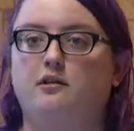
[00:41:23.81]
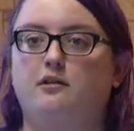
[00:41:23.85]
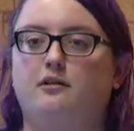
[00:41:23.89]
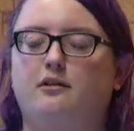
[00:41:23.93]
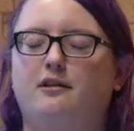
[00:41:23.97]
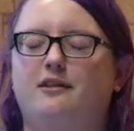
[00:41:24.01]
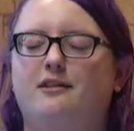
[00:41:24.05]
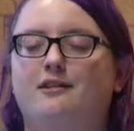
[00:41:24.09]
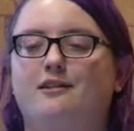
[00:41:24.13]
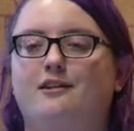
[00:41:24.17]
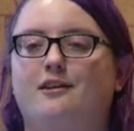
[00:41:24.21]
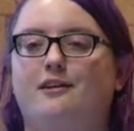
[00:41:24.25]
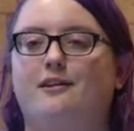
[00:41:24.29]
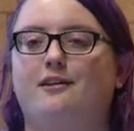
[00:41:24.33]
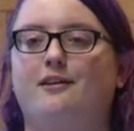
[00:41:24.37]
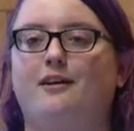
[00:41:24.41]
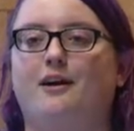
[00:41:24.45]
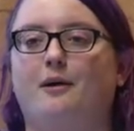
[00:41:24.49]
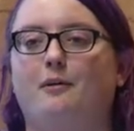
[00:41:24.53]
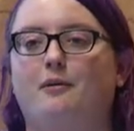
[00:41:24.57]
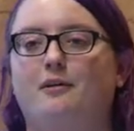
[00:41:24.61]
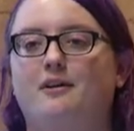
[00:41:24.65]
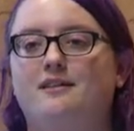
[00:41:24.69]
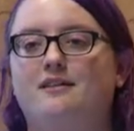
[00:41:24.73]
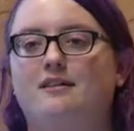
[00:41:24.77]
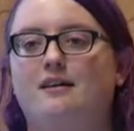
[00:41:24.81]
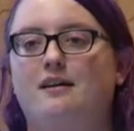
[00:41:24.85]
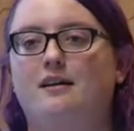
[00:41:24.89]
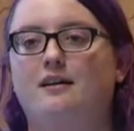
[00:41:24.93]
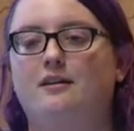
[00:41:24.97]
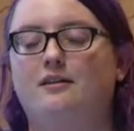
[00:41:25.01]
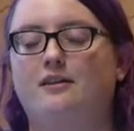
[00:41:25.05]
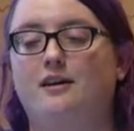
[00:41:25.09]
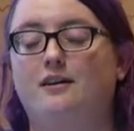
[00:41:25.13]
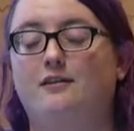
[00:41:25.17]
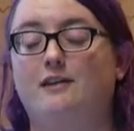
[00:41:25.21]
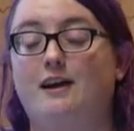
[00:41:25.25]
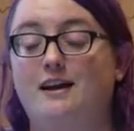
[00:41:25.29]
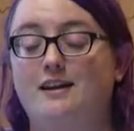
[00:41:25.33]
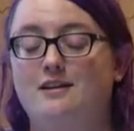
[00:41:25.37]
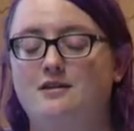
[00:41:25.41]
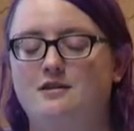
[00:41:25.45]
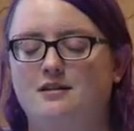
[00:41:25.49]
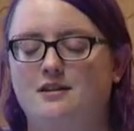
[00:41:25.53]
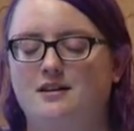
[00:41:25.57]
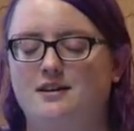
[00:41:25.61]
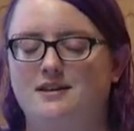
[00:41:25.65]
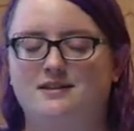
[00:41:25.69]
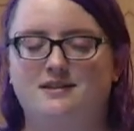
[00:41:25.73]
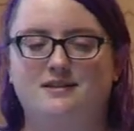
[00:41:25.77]
So that's the other thing I want to say. Like, if I can
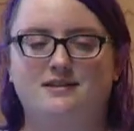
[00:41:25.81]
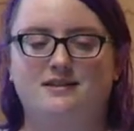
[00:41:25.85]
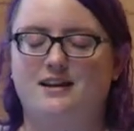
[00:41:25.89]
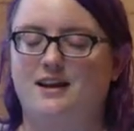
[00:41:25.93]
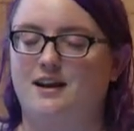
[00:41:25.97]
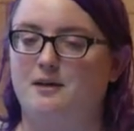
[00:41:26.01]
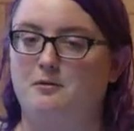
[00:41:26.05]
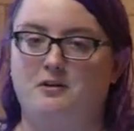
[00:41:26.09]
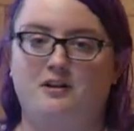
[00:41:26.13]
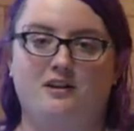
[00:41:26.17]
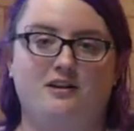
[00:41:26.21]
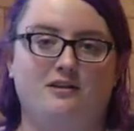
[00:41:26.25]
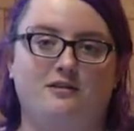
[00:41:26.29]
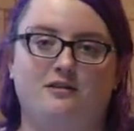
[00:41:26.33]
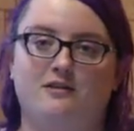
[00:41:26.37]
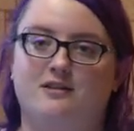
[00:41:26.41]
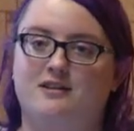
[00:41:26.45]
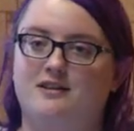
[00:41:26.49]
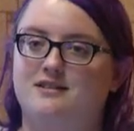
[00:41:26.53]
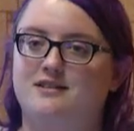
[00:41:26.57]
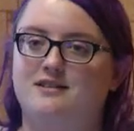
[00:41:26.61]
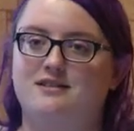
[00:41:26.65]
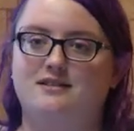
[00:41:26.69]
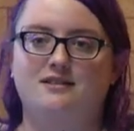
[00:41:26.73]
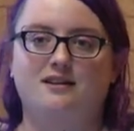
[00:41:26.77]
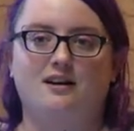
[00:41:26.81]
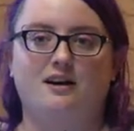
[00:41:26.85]
do this, anybody can do this.